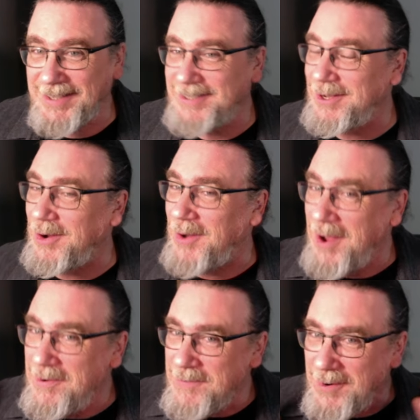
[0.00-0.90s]
So,
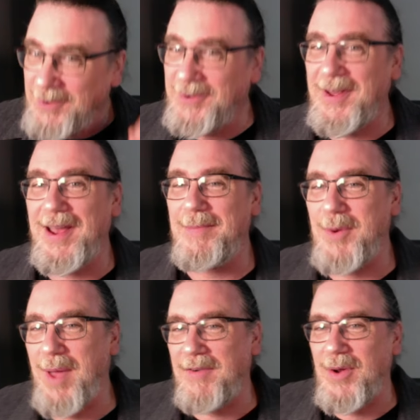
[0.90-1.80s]
first time that
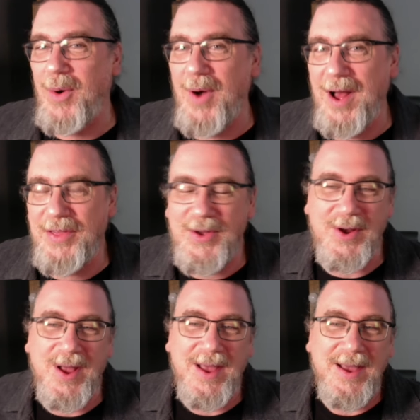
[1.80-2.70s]
we have an author